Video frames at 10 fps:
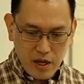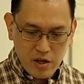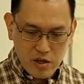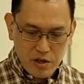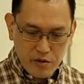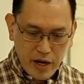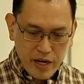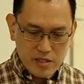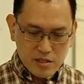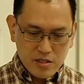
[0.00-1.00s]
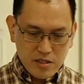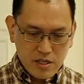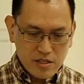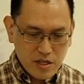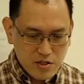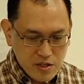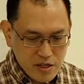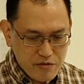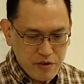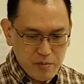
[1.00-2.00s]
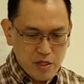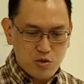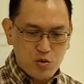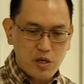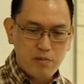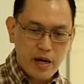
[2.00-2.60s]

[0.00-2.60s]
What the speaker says: And on the right is actually a famous work